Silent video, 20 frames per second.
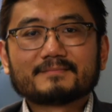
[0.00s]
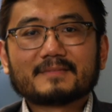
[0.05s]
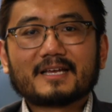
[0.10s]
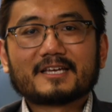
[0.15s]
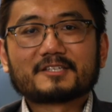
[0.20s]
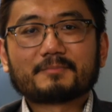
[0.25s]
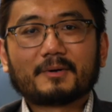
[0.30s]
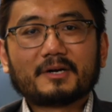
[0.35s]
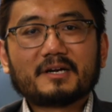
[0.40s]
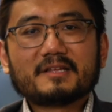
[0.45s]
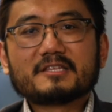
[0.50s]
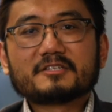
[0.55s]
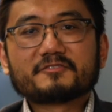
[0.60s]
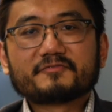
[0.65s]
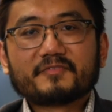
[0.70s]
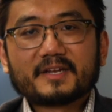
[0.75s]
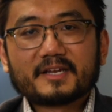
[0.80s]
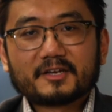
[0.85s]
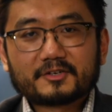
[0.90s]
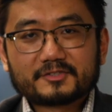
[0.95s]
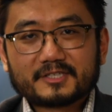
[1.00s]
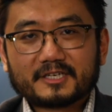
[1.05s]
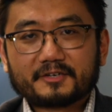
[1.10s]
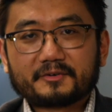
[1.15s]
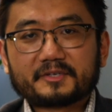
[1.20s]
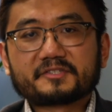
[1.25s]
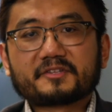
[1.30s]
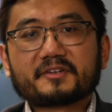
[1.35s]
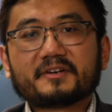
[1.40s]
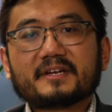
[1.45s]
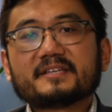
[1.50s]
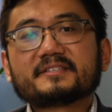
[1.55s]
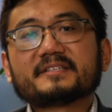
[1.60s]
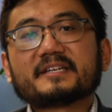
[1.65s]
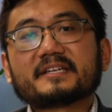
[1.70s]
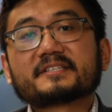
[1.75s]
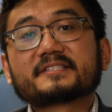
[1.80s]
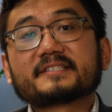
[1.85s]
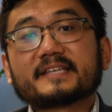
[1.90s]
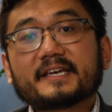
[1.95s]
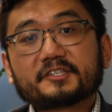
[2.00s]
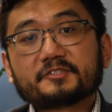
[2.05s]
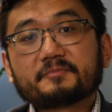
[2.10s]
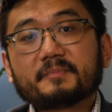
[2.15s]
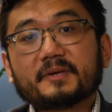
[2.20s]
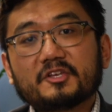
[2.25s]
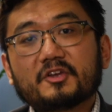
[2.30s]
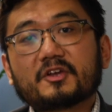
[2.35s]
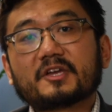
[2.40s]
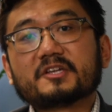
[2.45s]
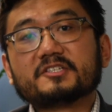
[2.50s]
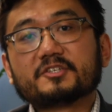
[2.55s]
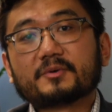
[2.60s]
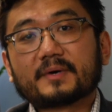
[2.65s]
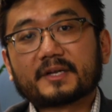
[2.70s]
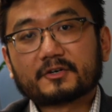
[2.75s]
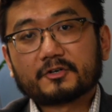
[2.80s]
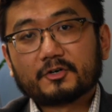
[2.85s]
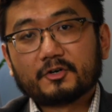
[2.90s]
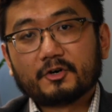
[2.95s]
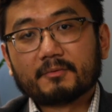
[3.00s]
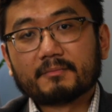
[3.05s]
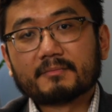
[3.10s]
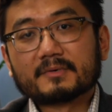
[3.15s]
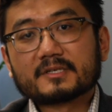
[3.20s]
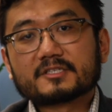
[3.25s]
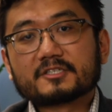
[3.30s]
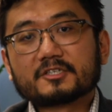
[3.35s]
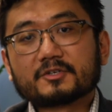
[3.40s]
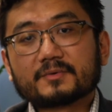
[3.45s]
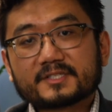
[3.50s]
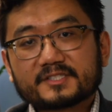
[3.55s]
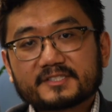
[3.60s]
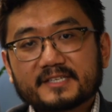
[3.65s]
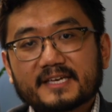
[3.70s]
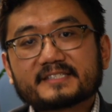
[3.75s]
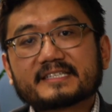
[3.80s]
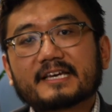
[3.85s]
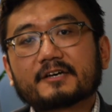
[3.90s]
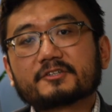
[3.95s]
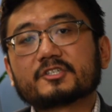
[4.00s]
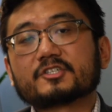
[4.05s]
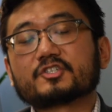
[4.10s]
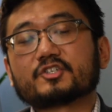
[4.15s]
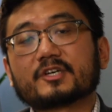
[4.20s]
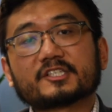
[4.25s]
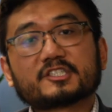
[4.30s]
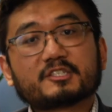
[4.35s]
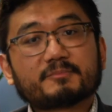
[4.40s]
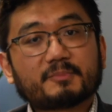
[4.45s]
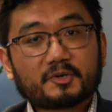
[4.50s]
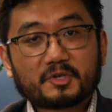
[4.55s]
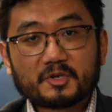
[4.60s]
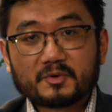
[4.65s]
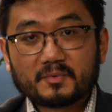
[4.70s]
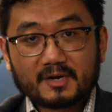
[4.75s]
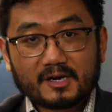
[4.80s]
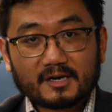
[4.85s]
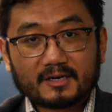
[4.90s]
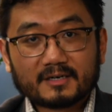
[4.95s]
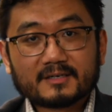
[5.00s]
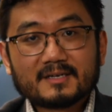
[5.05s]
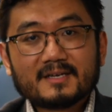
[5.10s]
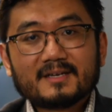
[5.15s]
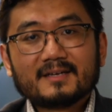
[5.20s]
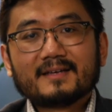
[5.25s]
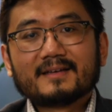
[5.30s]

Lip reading: As part of this video series, there is an assessment you can do at home to assess how suggestible you are.